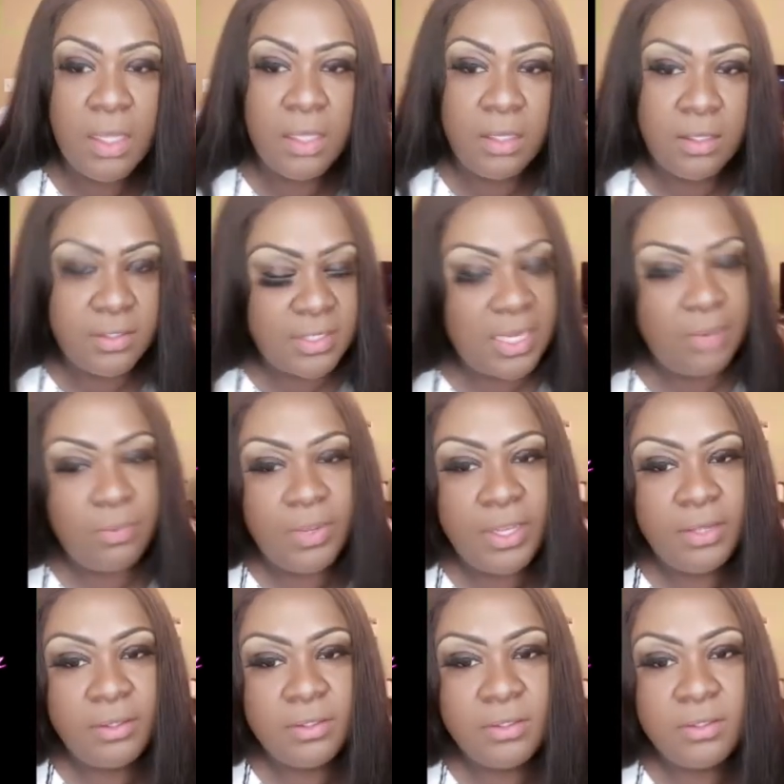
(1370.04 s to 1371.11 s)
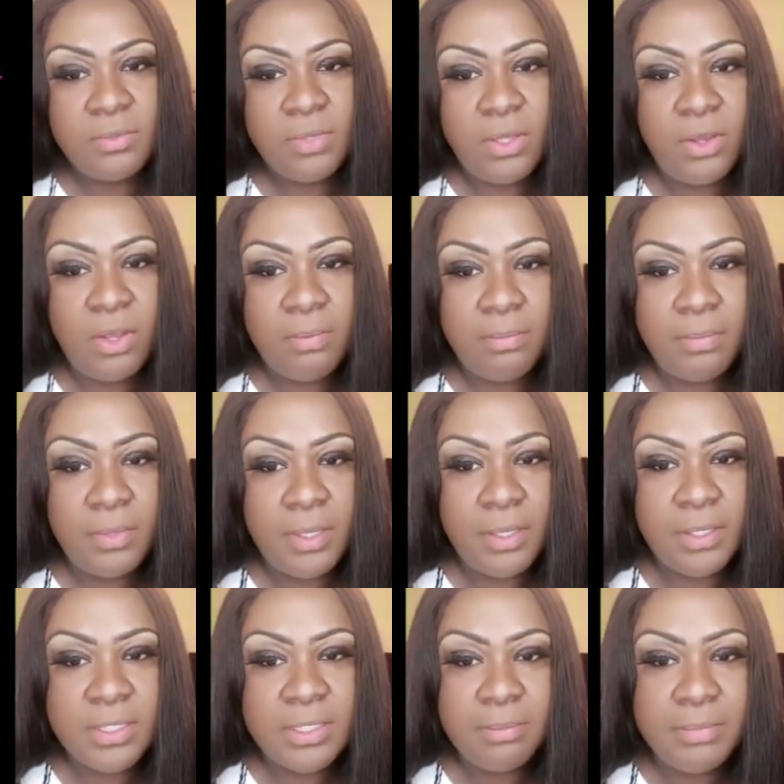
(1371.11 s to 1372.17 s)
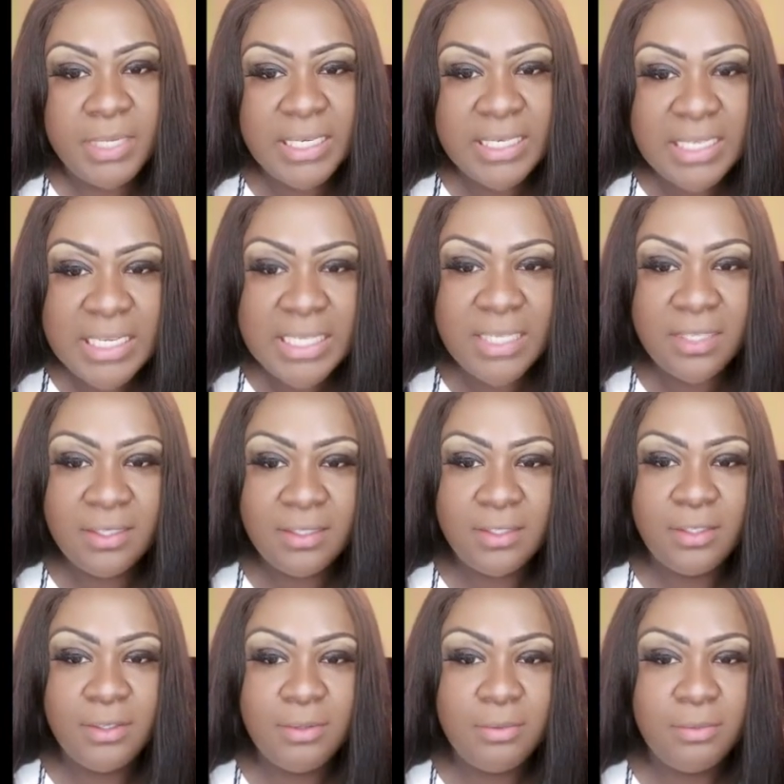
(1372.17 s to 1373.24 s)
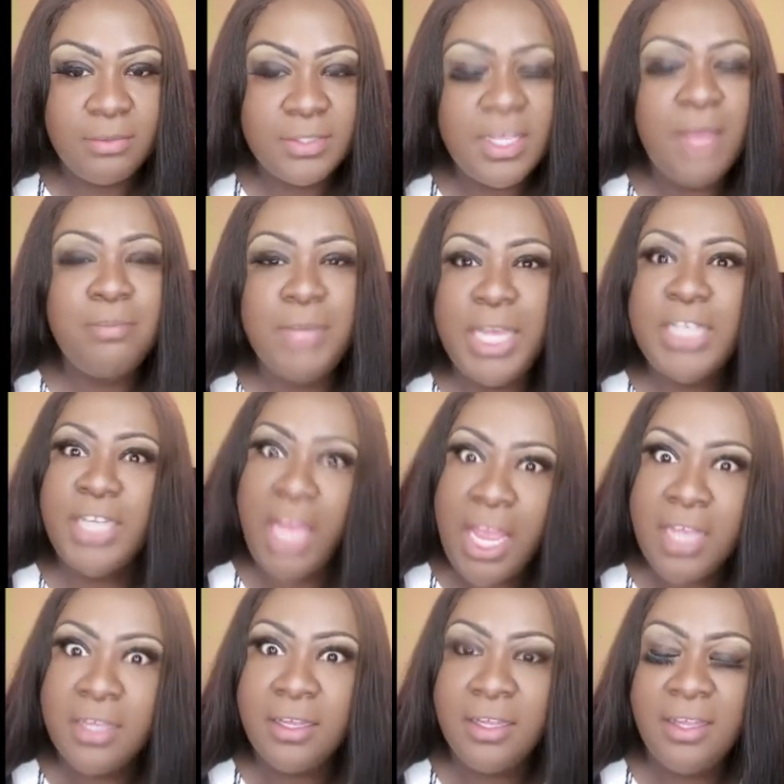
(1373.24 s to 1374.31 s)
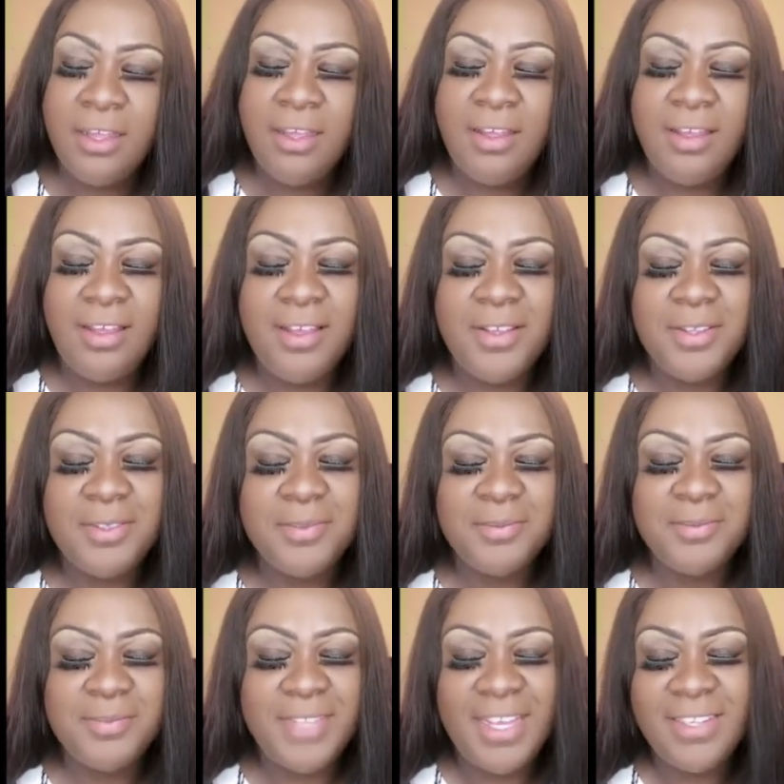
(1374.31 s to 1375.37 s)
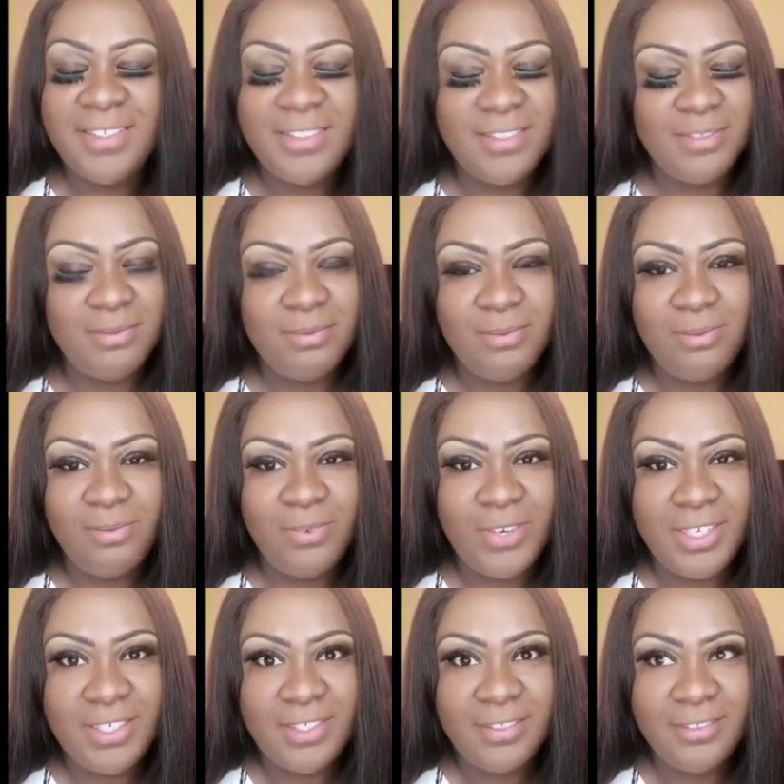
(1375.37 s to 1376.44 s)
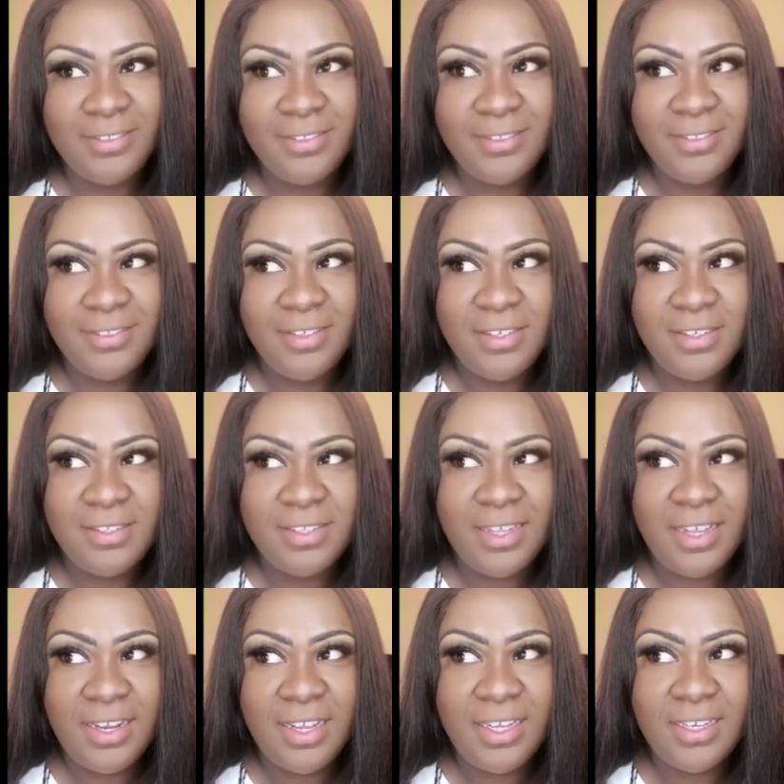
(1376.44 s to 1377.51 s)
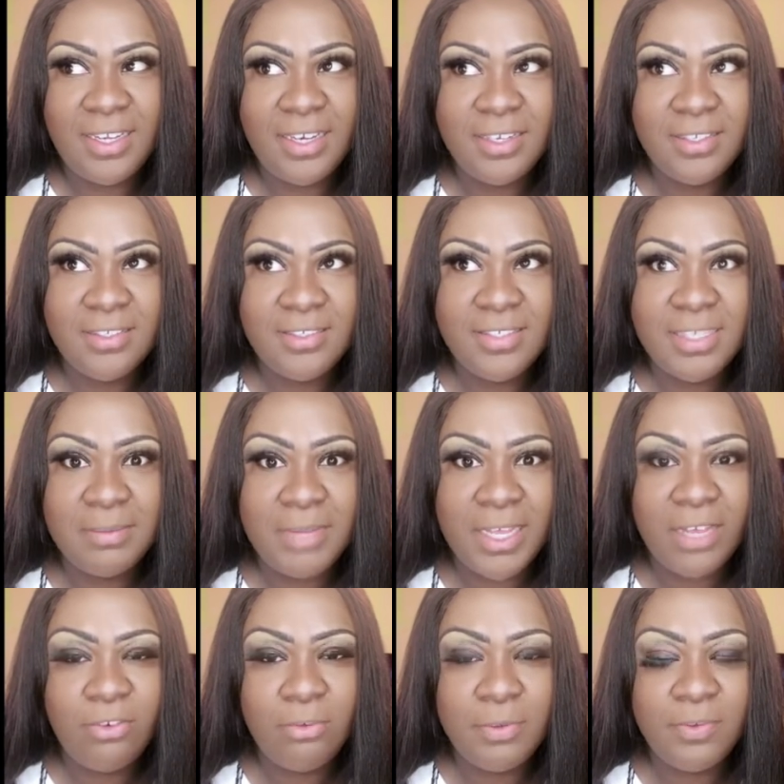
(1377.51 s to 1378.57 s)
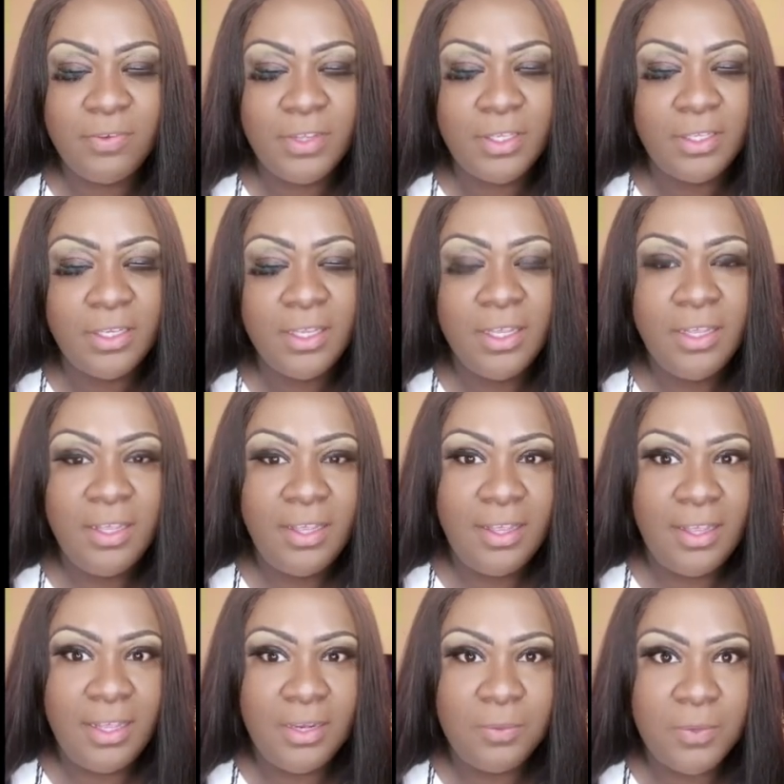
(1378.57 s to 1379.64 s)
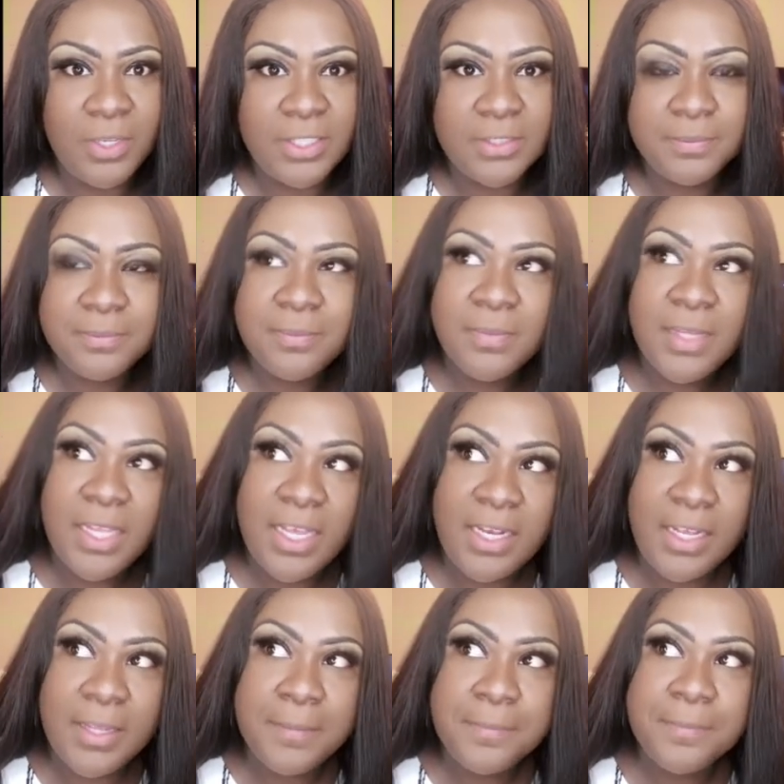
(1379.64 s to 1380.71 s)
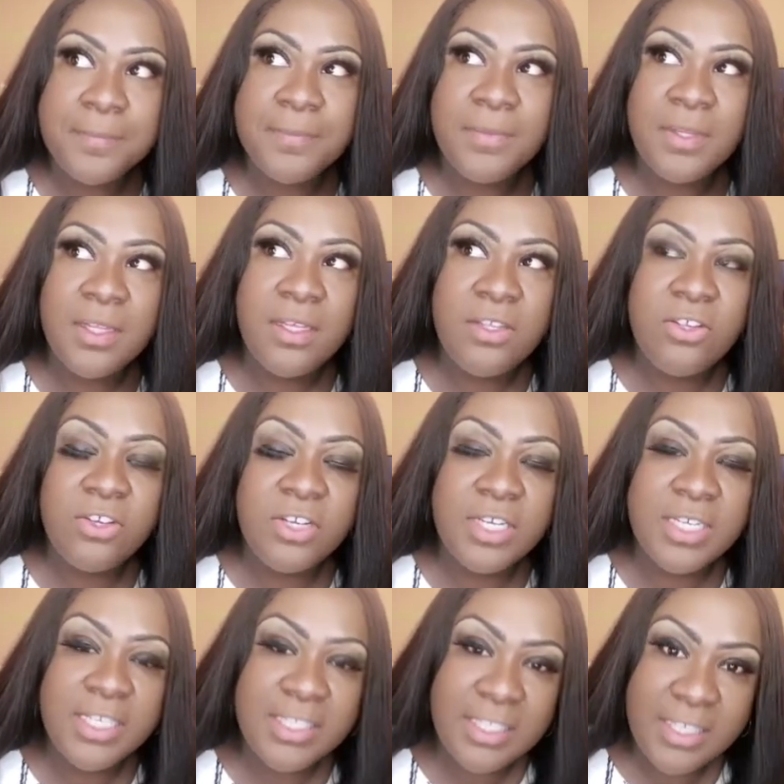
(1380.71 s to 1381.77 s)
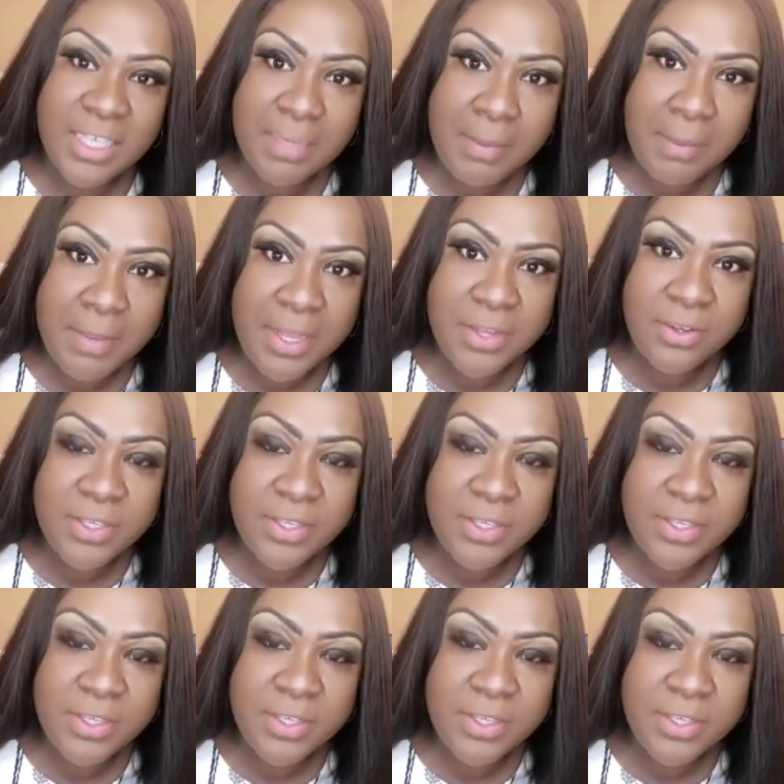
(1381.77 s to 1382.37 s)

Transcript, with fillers: Same way, sweetheart. Is it Big Neek? What's up, Big Neek? Um, I just wanted to say it like that. It seemed like it would be fun, and it was. Anyway, you're gonna click the link in my bio.